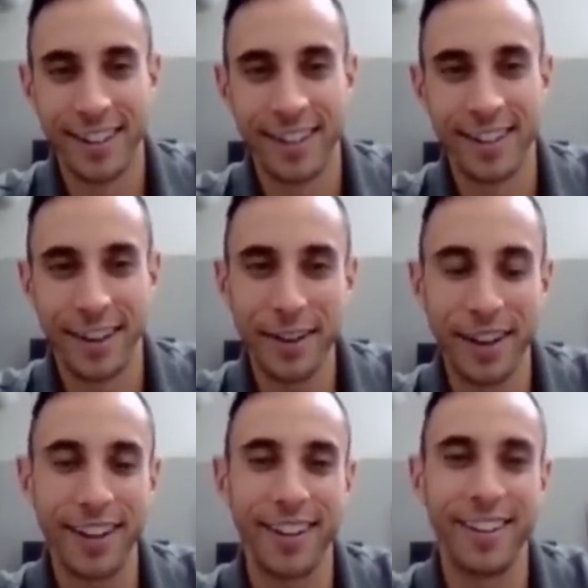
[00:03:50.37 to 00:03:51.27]

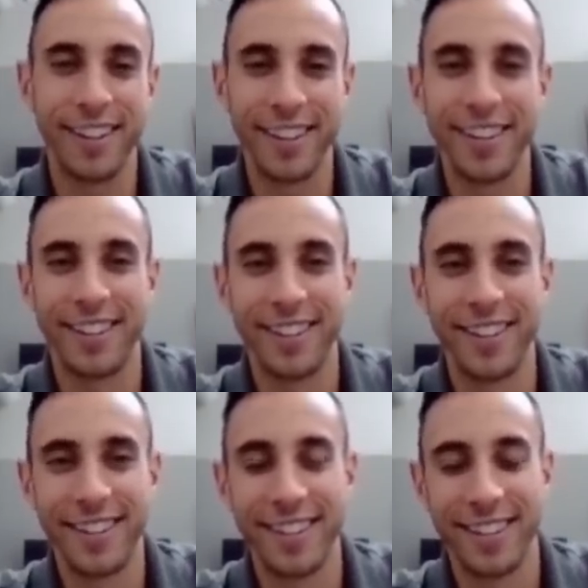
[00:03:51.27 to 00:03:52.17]

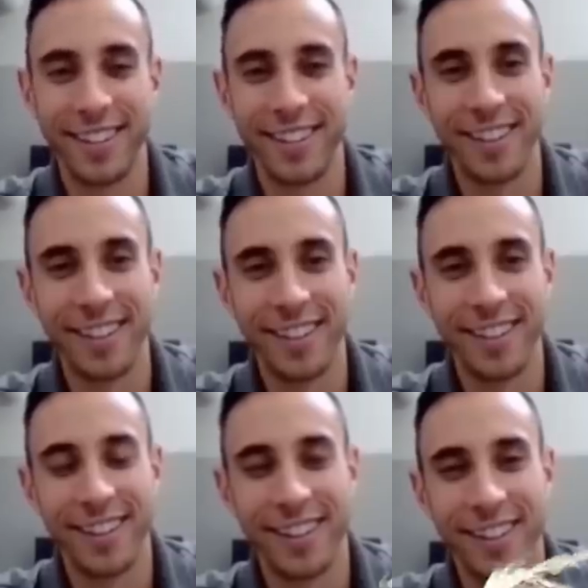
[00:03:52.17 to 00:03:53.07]

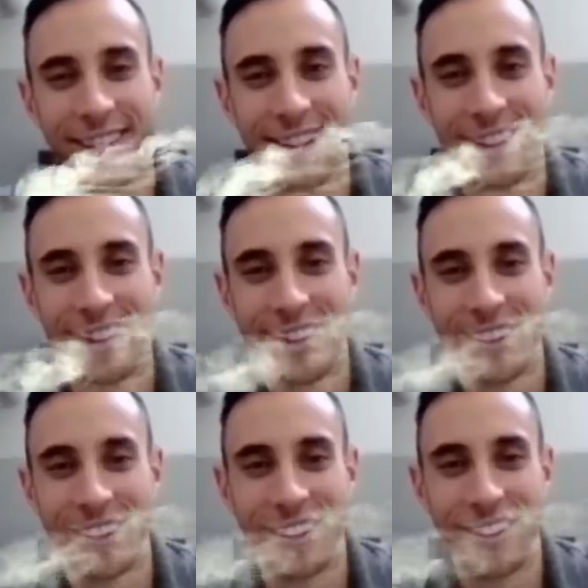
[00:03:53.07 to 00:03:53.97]

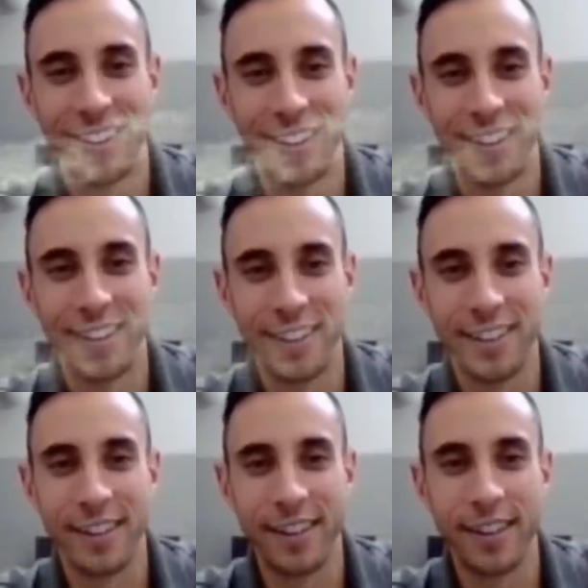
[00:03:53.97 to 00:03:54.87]

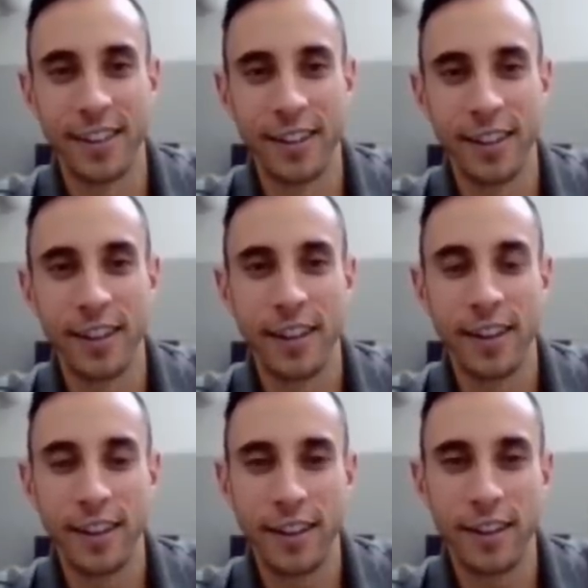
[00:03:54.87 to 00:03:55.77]

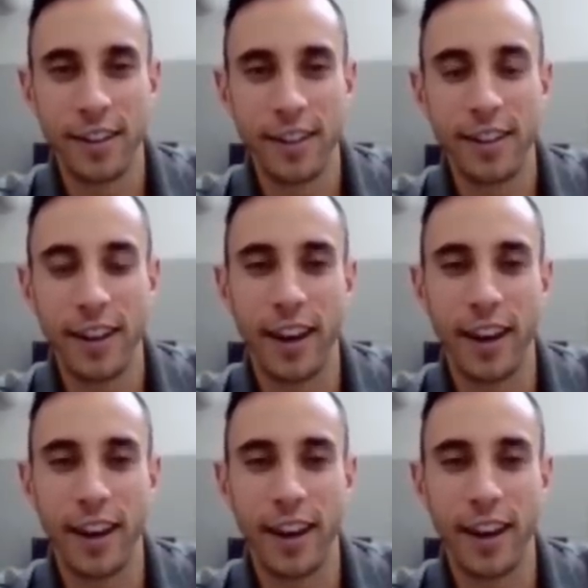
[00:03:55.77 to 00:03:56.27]
No words are spoken by the person on screen.